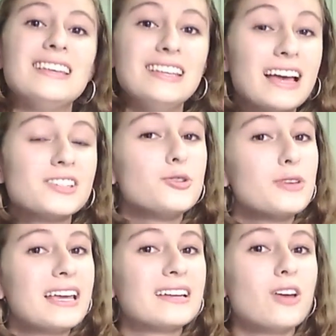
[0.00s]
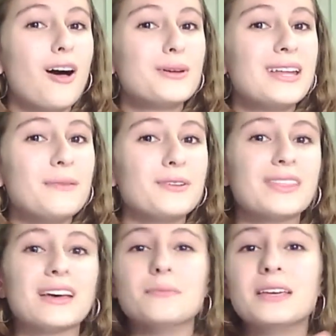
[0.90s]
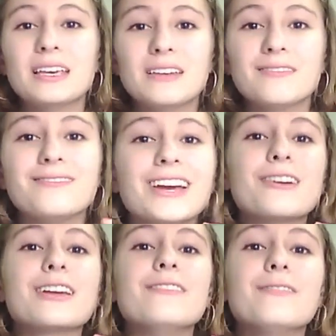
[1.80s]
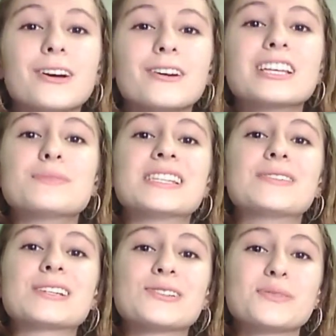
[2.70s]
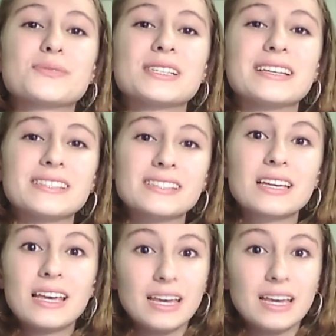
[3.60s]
Yes, you can dominate with them in very, very specific circumstances.